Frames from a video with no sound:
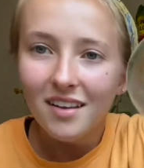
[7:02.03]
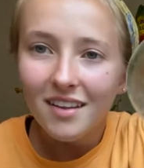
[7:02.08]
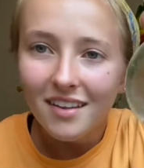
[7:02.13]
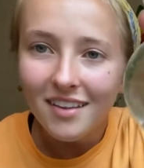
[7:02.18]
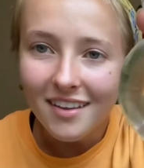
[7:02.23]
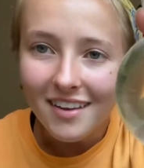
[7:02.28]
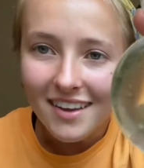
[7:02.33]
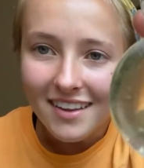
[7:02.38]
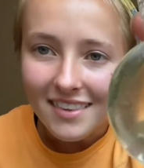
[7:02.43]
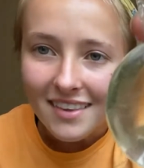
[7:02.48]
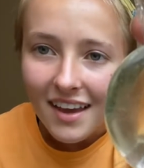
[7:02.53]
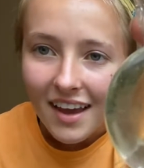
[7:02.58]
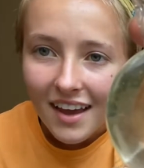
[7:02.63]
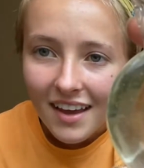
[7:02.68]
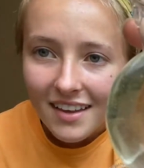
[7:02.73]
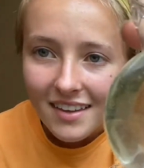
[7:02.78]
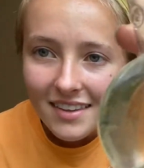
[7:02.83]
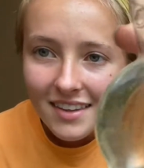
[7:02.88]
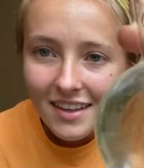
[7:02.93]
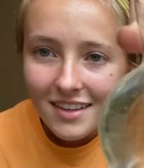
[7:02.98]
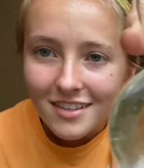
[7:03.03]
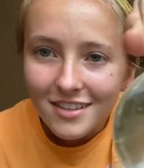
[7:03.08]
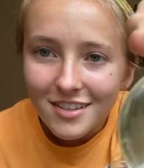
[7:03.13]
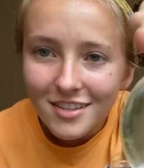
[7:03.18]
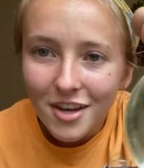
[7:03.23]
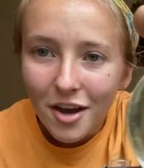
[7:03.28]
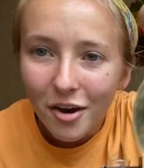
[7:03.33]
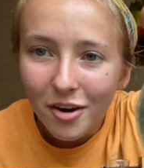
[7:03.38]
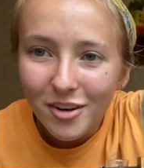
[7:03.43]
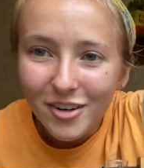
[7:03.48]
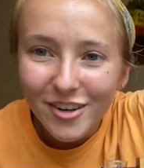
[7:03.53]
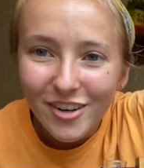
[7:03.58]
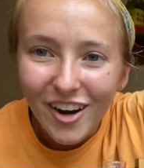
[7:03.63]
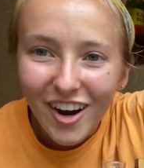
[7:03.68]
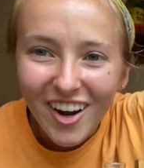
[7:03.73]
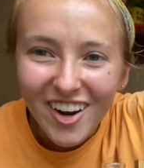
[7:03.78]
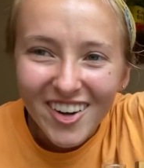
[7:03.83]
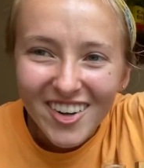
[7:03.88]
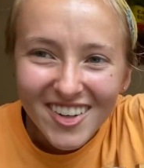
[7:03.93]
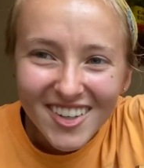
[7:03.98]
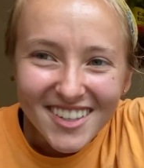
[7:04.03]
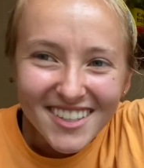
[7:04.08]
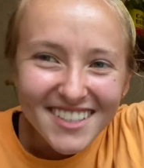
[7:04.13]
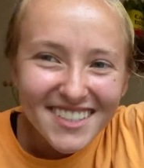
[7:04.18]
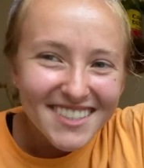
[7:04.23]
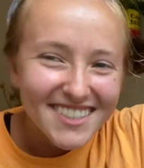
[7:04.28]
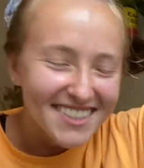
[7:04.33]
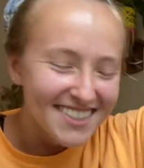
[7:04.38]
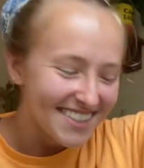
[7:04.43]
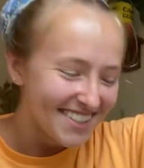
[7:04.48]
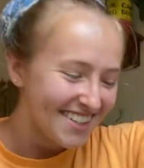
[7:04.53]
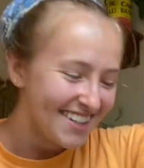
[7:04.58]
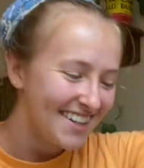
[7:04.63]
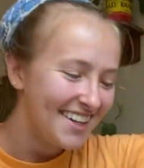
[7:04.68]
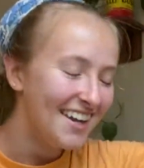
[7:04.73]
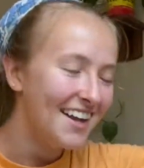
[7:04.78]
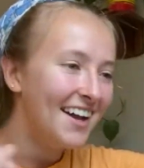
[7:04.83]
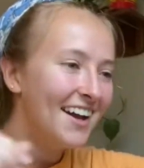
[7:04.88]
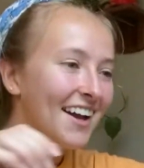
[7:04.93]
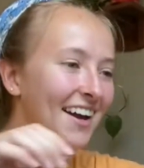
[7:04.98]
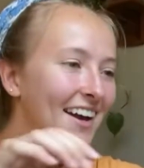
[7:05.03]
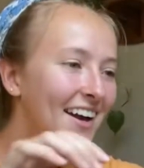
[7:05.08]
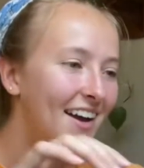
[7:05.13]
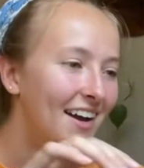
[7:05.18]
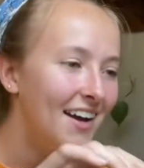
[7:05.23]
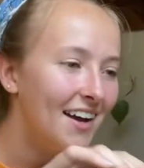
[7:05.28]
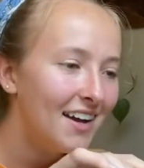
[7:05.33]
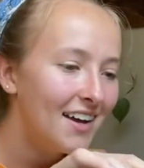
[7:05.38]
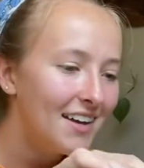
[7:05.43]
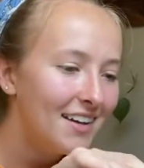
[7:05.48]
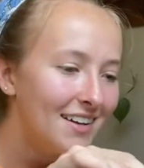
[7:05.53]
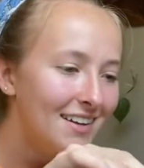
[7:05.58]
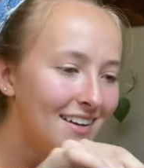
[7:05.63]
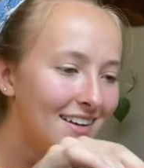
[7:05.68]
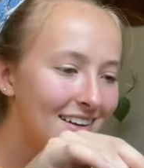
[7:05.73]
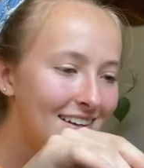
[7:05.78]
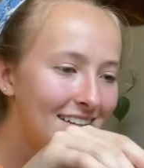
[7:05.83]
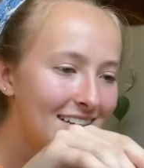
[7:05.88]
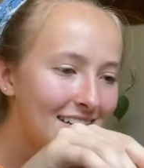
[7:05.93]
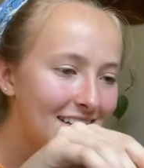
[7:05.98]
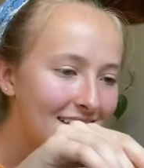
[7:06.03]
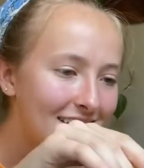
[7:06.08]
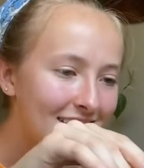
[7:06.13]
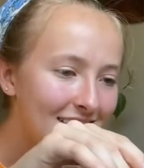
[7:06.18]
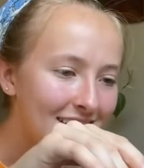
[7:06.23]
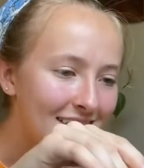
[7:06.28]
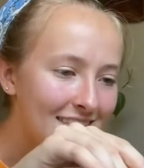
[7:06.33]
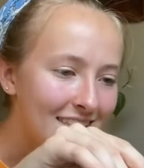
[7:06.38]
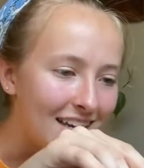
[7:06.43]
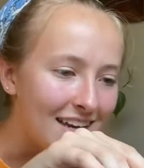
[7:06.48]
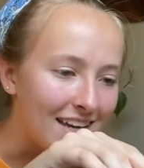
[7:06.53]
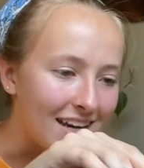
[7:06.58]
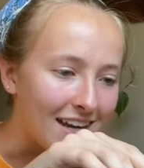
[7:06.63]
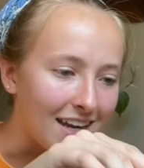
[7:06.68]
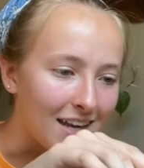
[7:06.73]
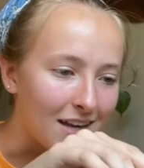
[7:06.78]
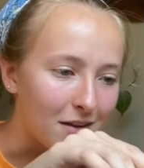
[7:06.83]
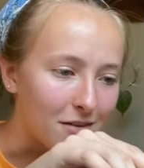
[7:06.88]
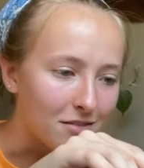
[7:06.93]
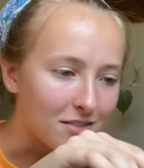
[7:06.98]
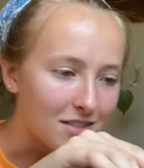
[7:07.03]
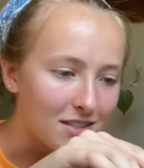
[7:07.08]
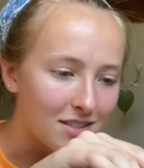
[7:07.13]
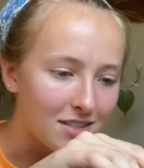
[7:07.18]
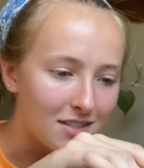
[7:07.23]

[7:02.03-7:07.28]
look at that, that's so gross. I need to clean that out.